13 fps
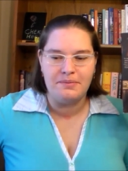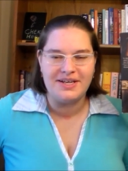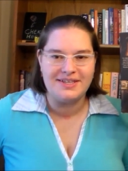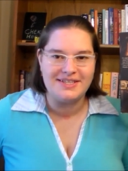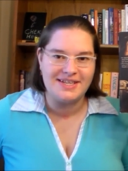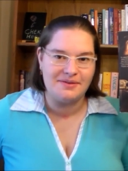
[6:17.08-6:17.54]

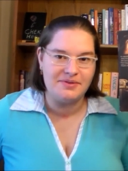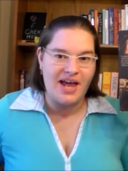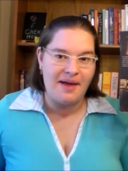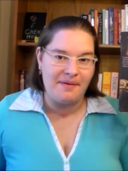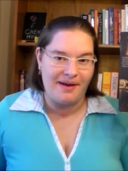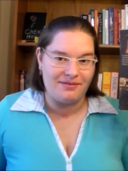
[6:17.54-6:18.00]
But at the same
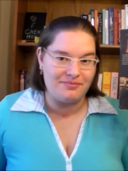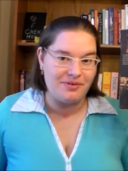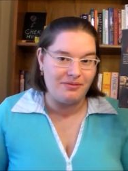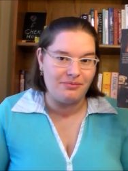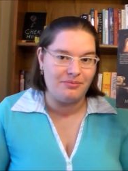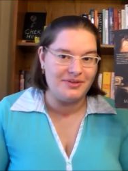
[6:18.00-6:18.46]
time, I
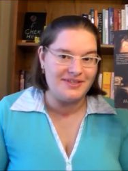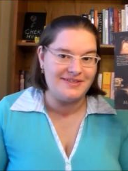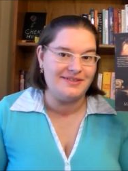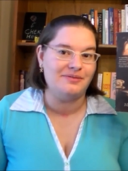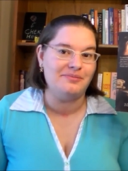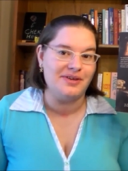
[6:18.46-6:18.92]
would
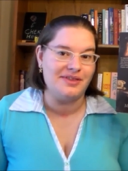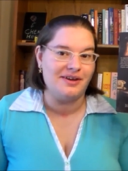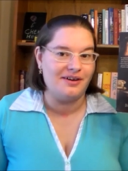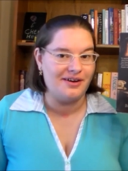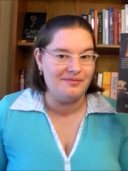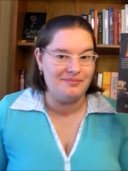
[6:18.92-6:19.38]
probably still be
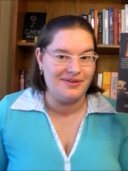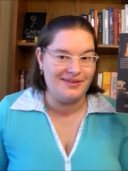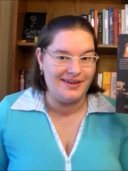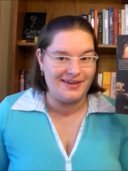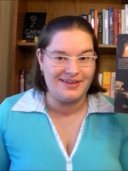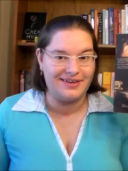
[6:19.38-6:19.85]
there and
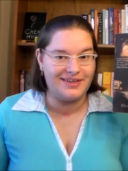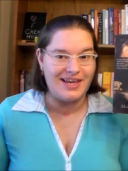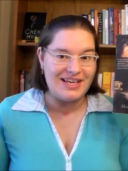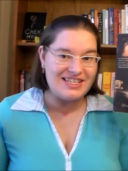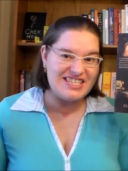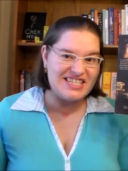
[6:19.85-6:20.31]
be like,
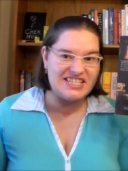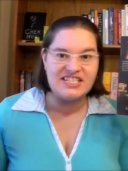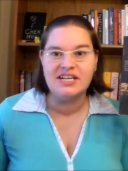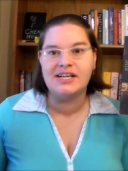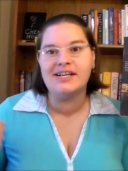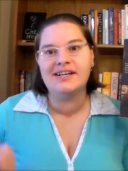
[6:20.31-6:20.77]

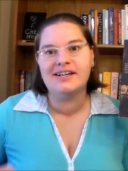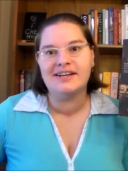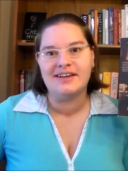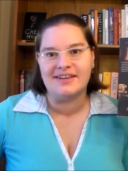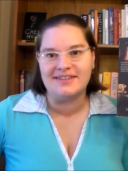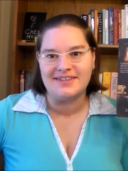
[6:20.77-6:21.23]
yes,
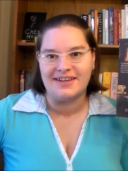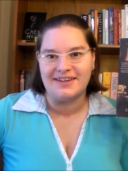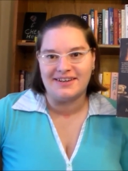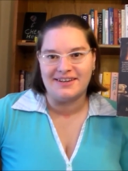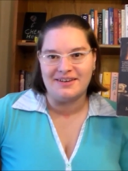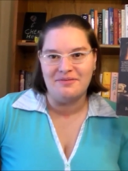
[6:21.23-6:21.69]

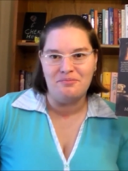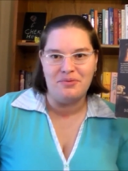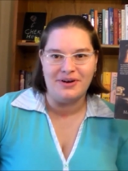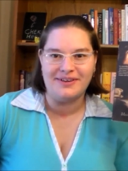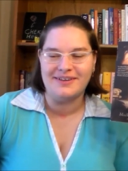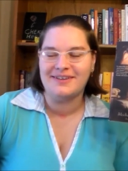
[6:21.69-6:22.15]
exciting
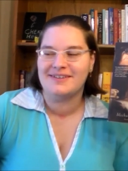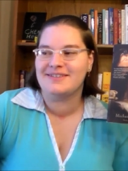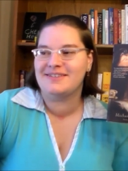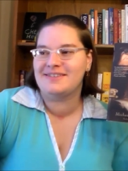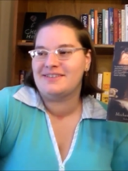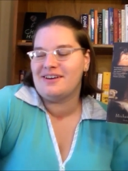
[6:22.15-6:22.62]
book
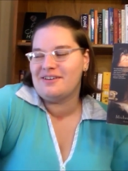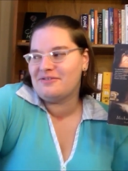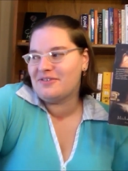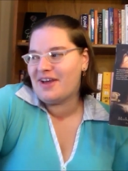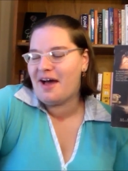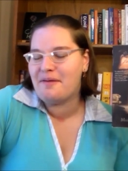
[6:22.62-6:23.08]

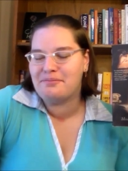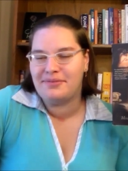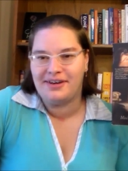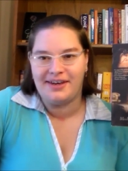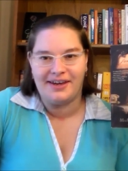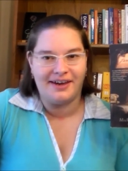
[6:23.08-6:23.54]
stuff
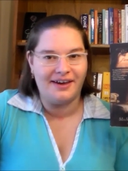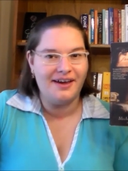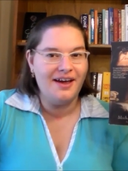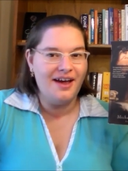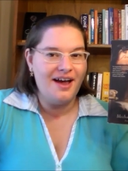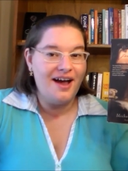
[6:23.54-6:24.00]
happening.
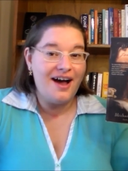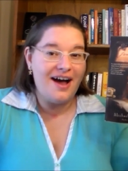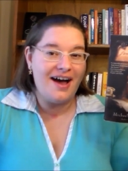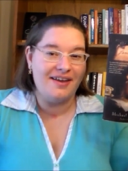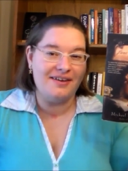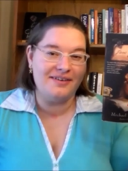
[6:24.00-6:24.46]

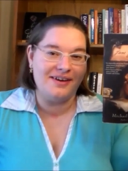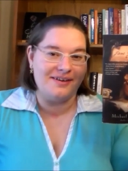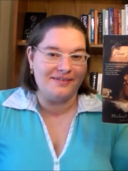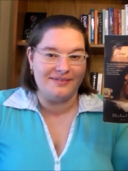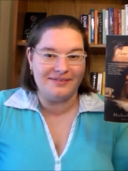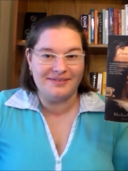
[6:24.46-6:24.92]
I don't
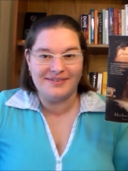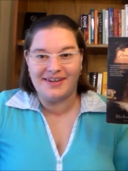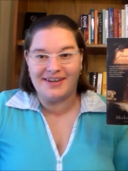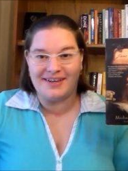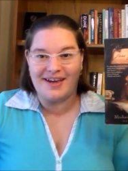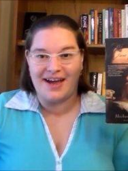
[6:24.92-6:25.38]
know.
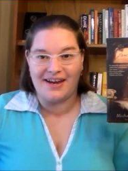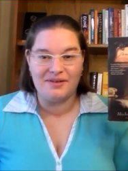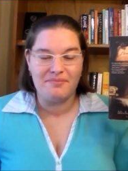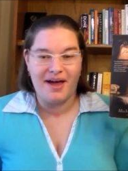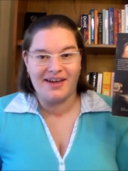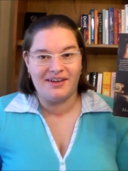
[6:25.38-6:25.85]
It
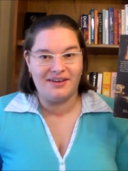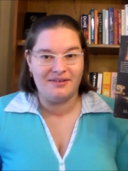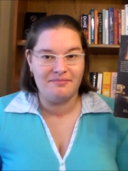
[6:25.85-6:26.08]
kind of